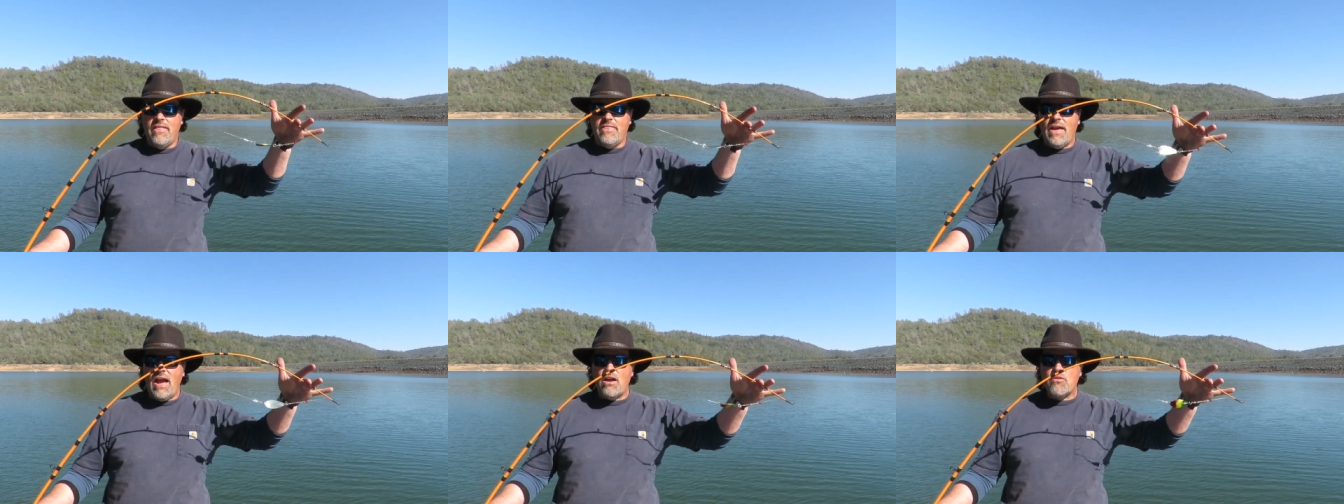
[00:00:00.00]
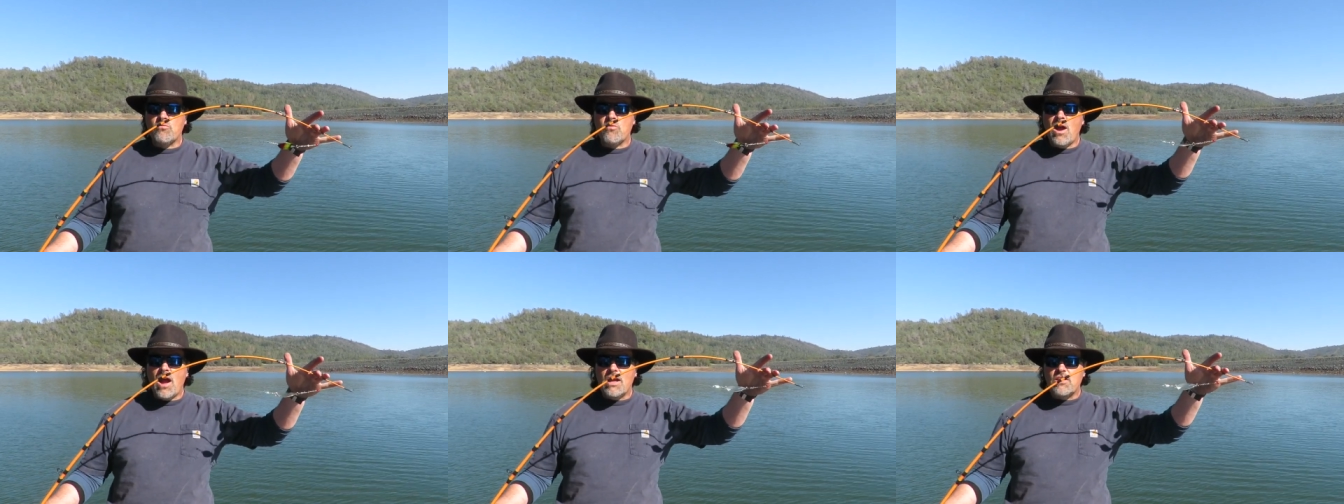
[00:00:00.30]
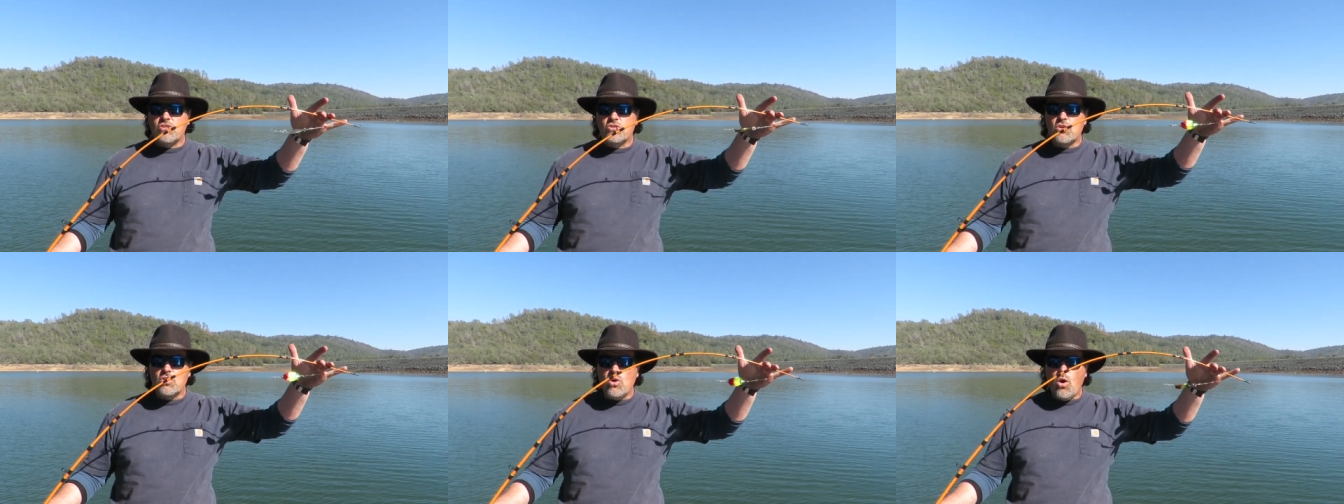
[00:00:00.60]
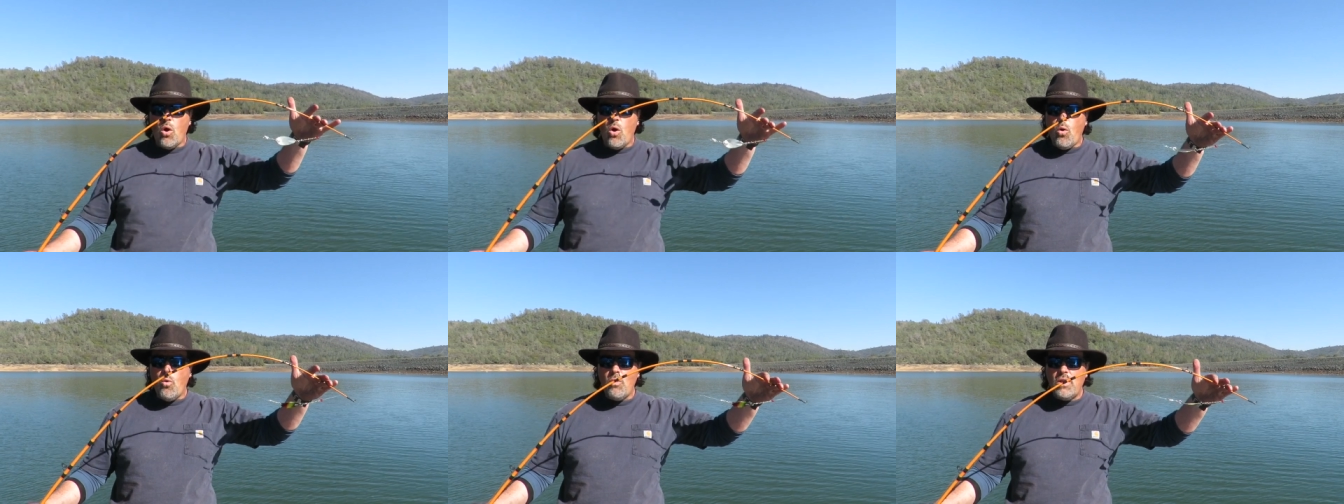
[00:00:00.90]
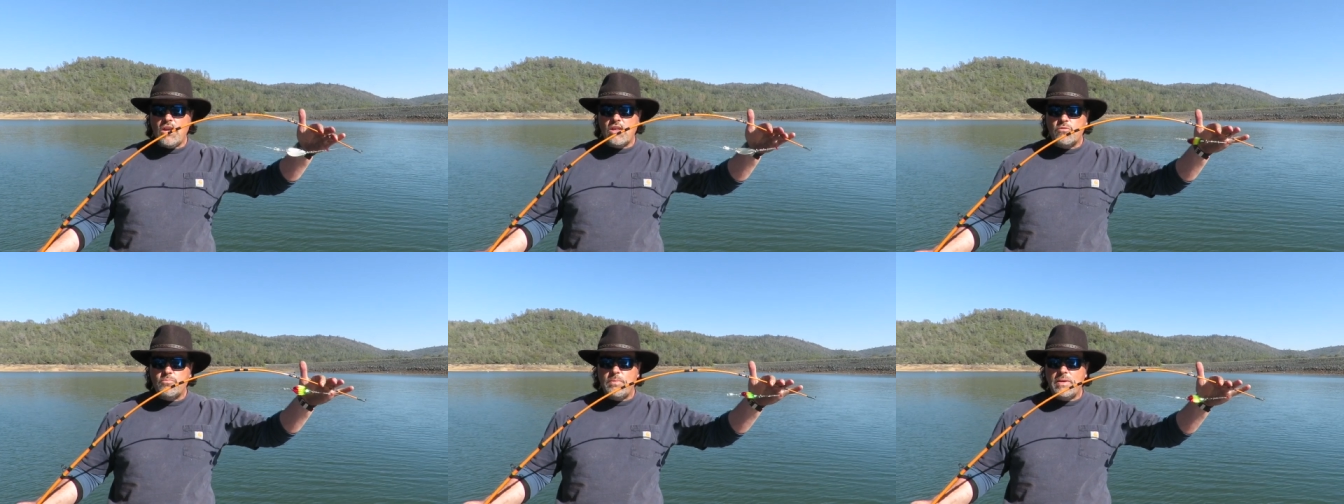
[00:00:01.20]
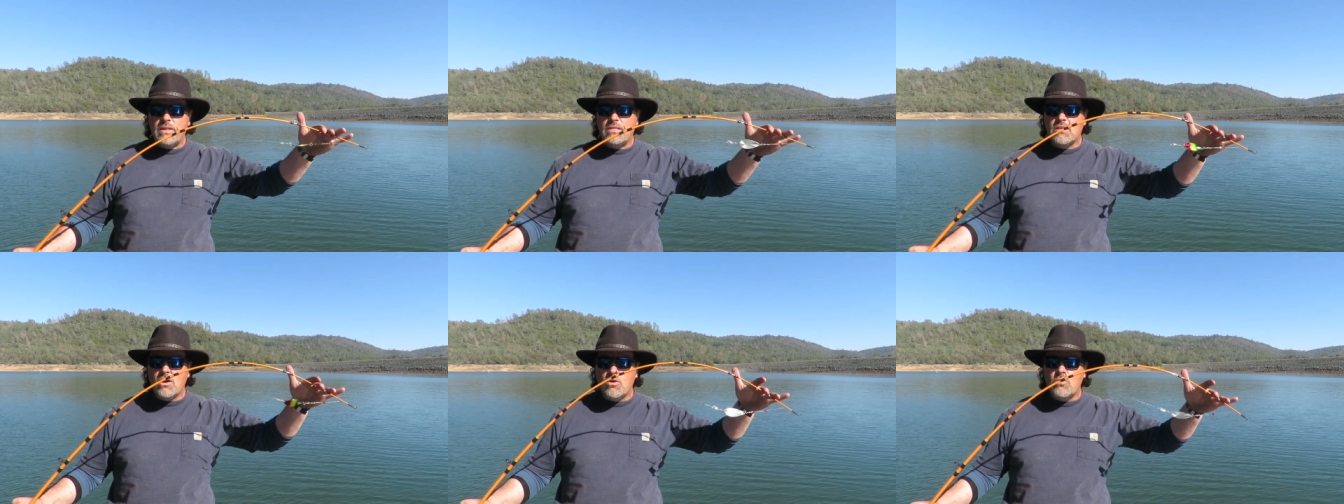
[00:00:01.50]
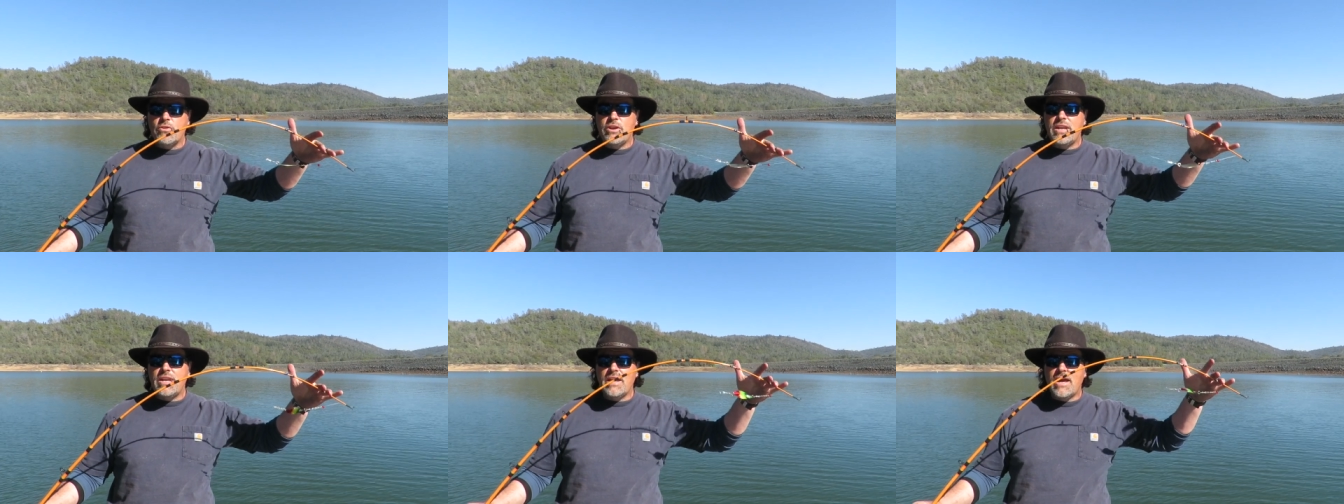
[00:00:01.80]
That rod should always be
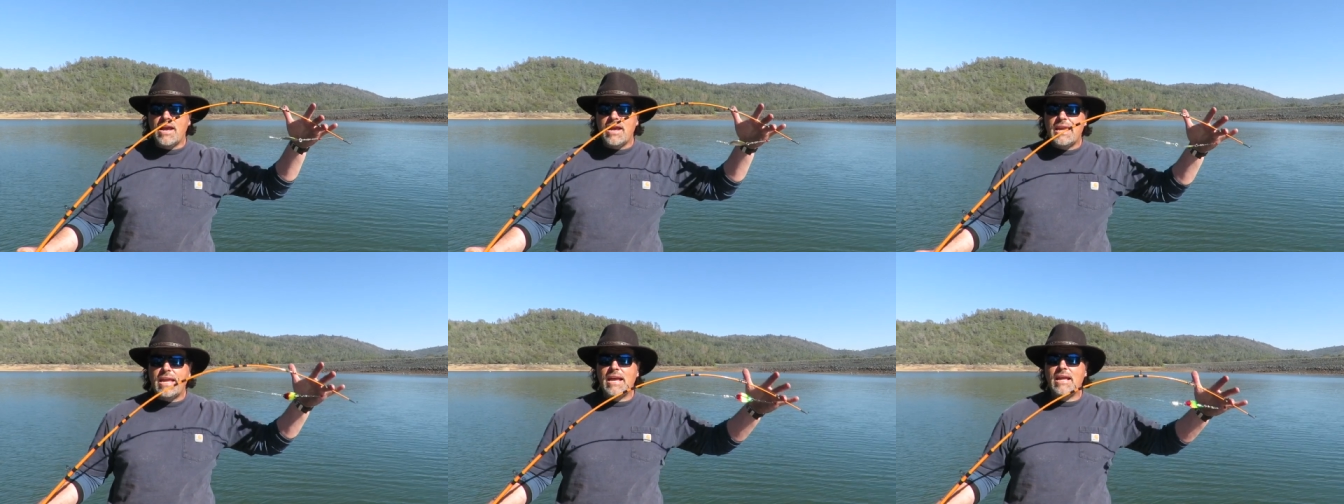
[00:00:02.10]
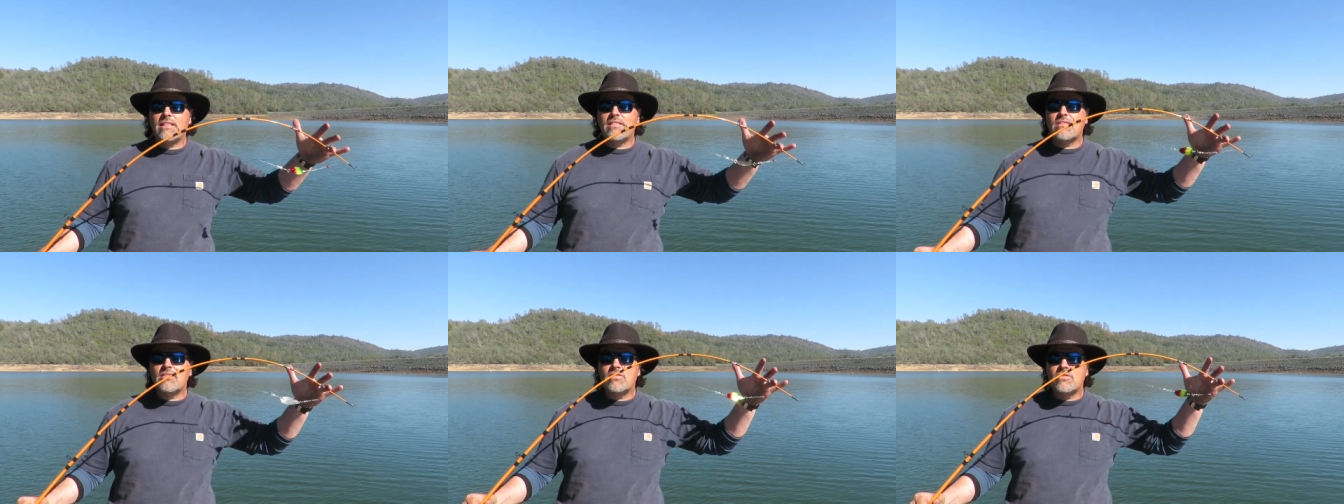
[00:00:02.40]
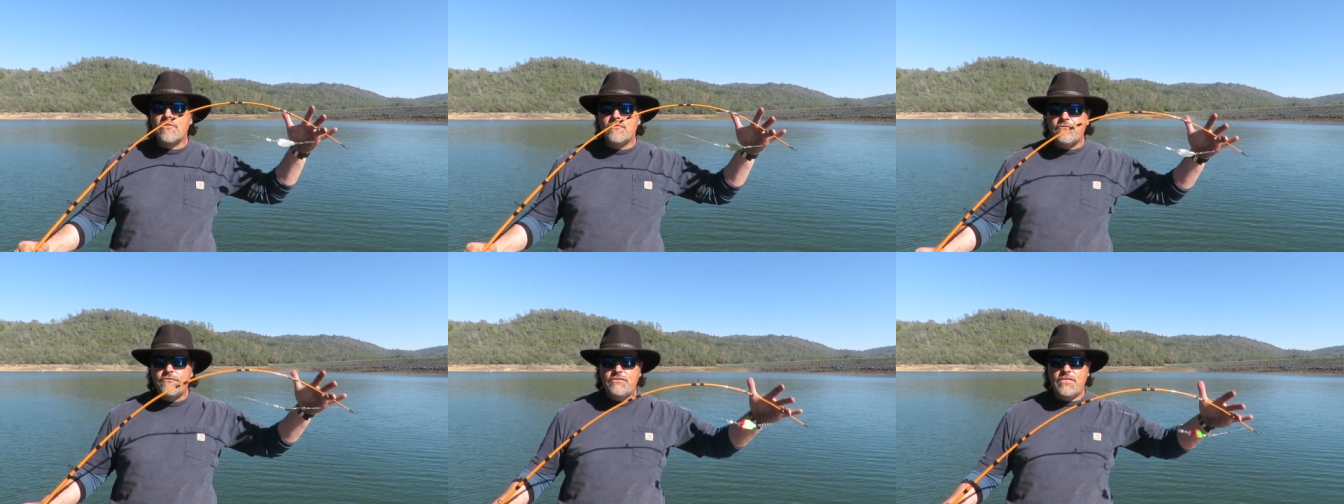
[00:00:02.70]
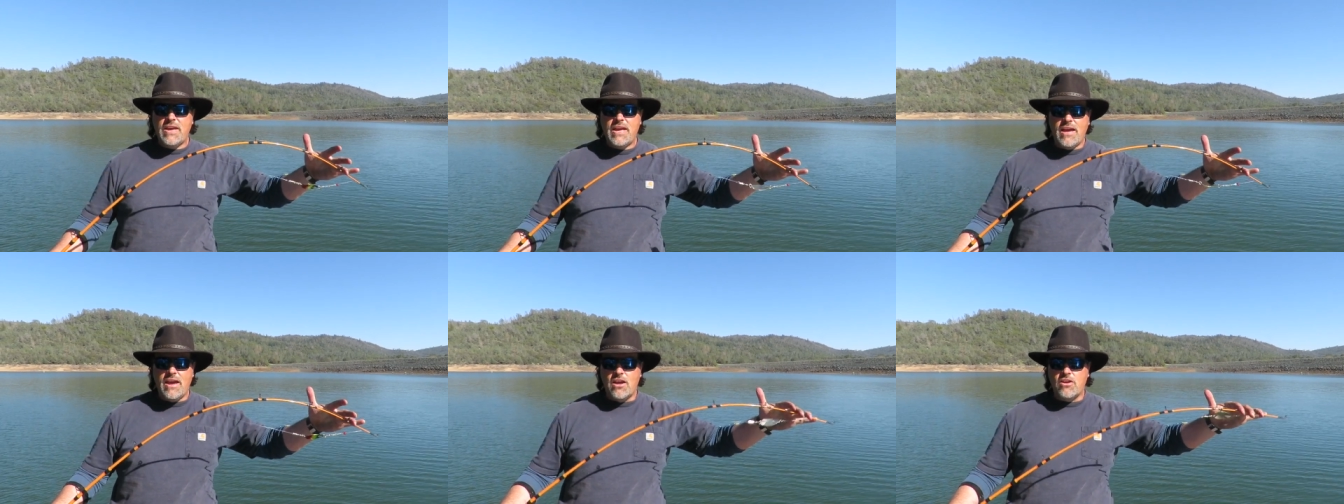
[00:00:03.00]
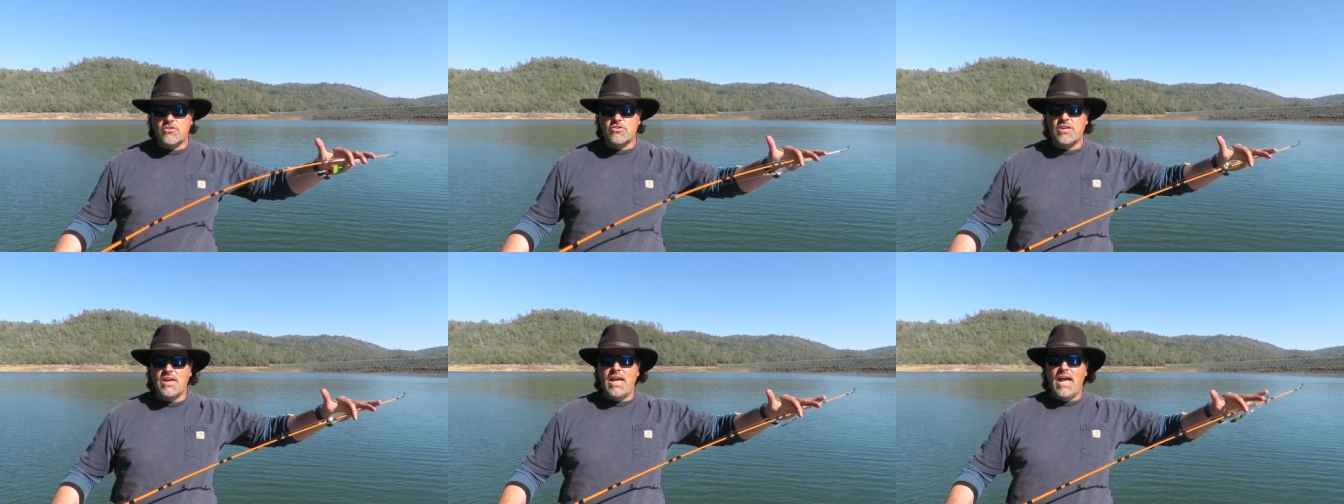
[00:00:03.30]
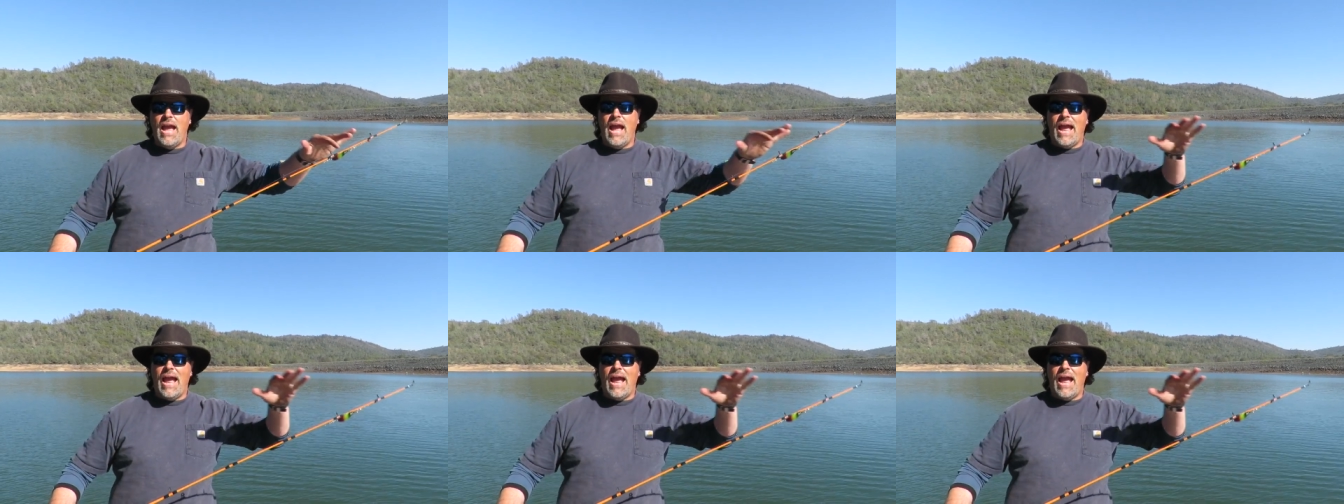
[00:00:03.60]
loaded against the fish,